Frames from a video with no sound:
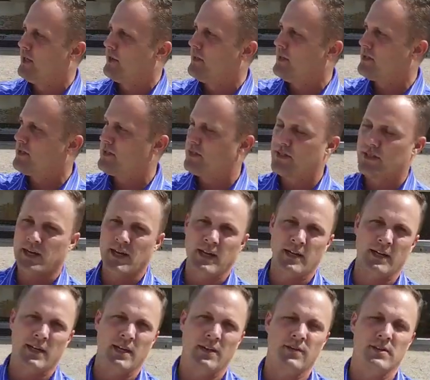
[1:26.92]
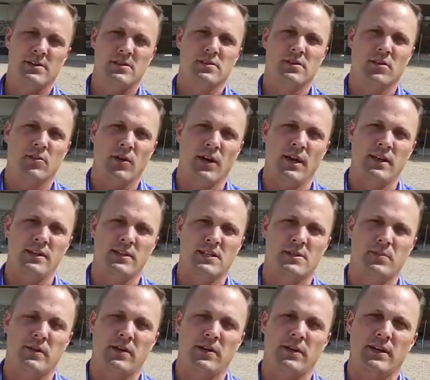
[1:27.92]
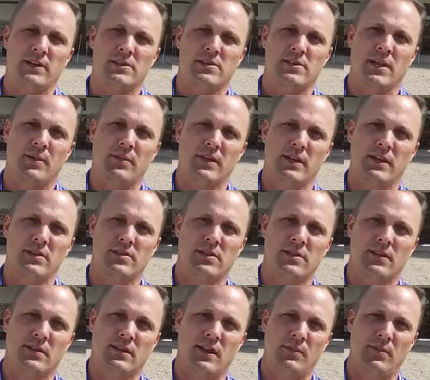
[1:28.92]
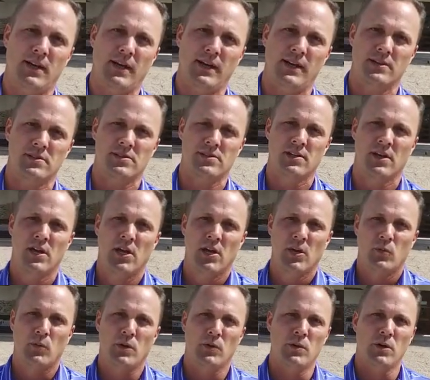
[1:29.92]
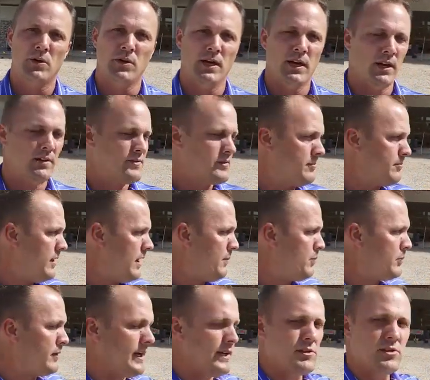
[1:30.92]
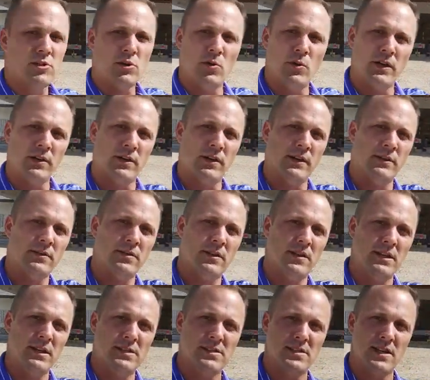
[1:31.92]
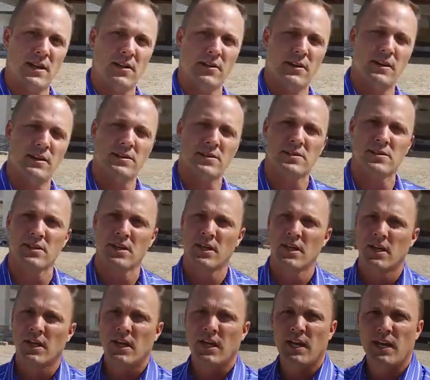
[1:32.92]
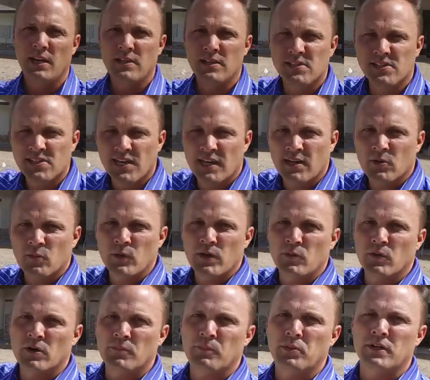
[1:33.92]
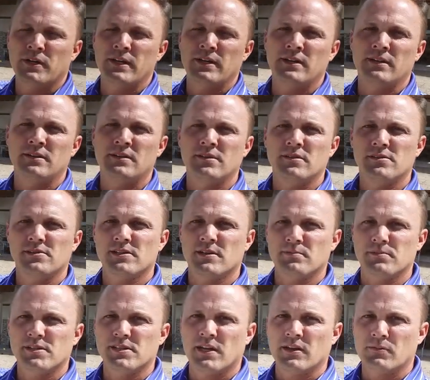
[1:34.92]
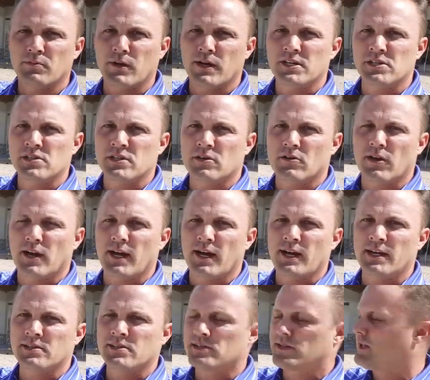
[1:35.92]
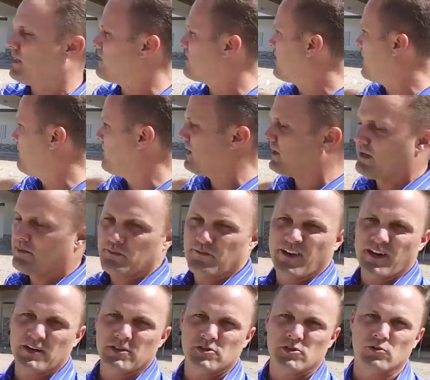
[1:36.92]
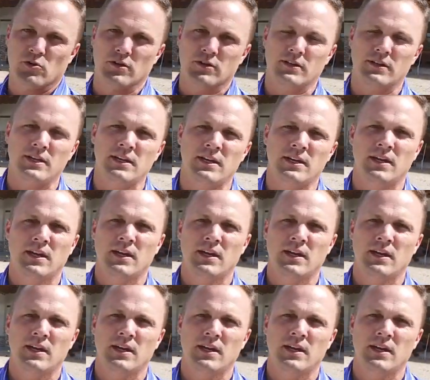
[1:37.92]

This is to kind of give us the grand experience coming into the clubhouse. We will have some uplights going on to these areas. In the center, we will put in some celebration grass that's coming in very shortly.